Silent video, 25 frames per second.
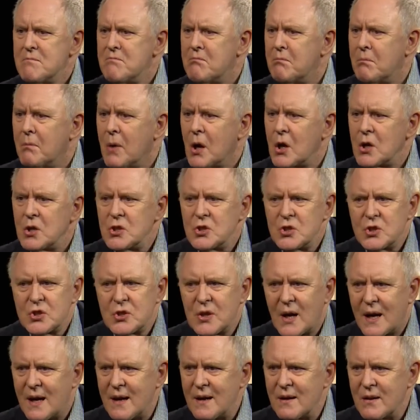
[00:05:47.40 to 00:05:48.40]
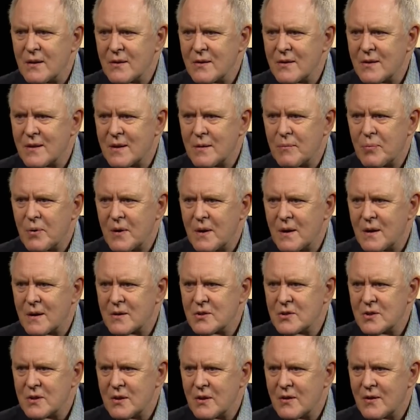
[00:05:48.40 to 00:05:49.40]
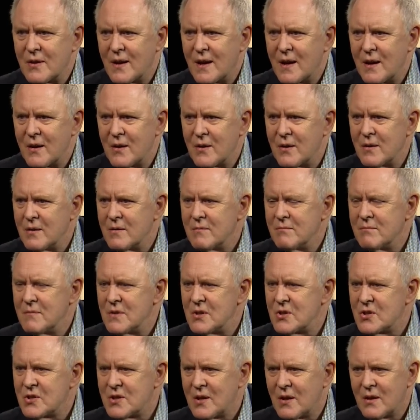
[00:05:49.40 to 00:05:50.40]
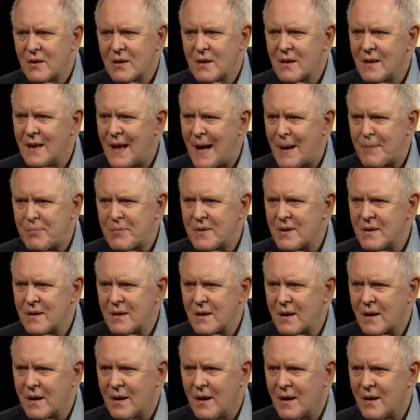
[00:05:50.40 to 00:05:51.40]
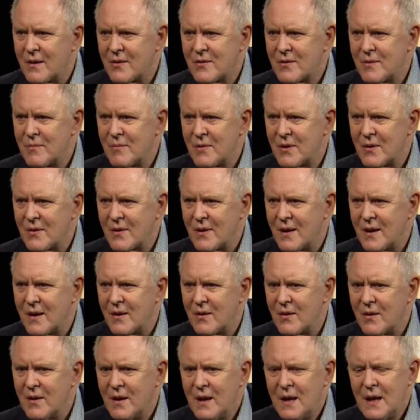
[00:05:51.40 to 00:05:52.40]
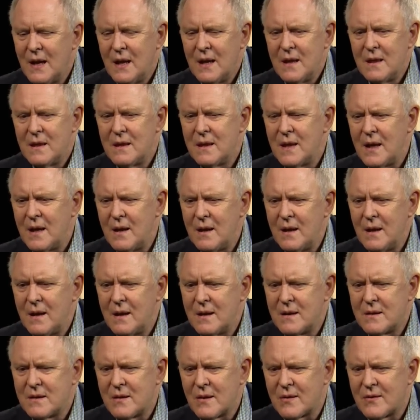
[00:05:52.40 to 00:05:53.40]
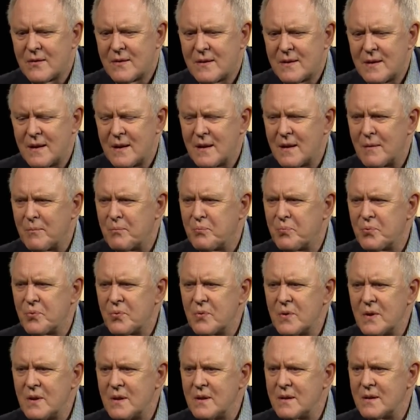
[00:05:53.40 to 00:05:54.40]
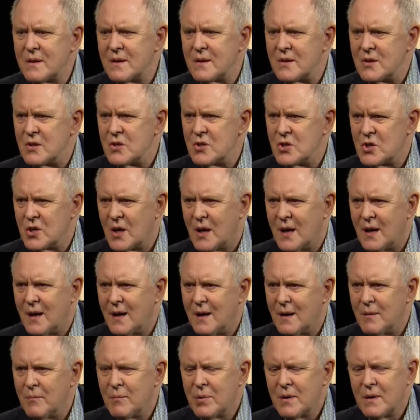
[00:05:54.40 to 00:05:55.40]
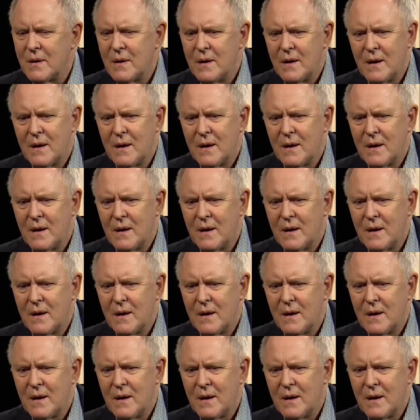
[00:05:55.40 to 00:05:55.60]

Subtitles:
Martin Childs, the production designer, Michelle Clapton, the costume designer, they just did a brilliant job.